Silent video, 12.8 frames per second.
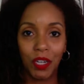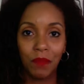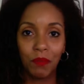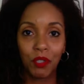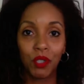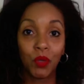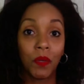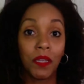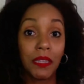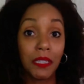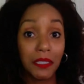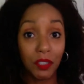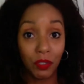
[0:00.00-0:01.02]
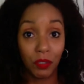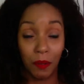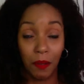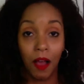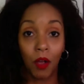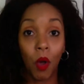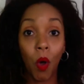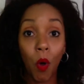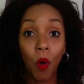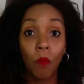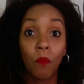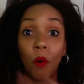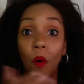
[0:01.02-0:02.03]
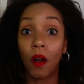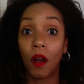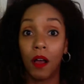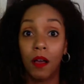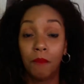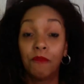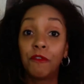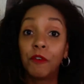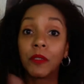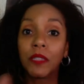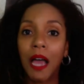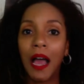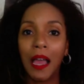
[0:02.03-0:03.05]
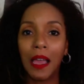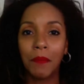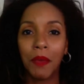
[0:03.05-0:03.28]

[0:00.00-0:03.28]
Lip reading: pursuing this goal more full time,